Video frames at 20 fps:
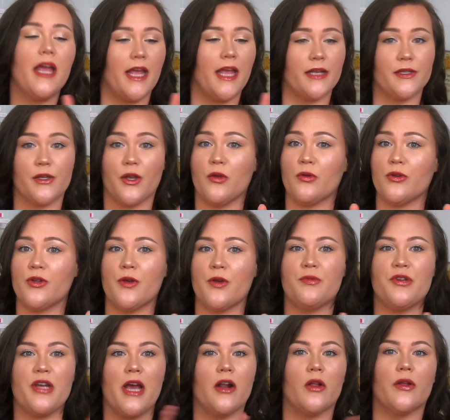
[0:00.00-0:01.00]
He has a
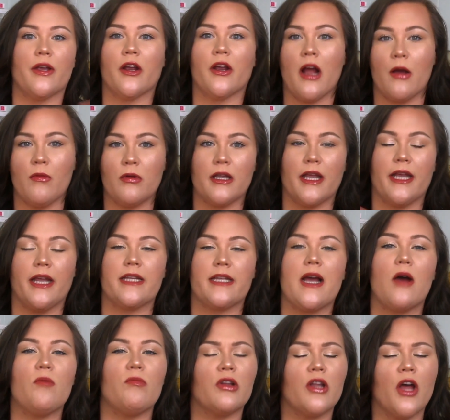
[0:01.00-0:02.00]
YouTube channel here. I will link it
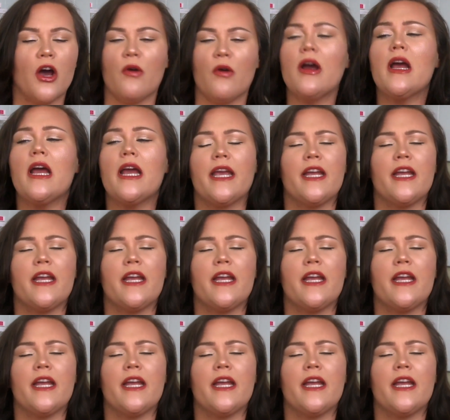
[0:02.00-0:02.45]
down below.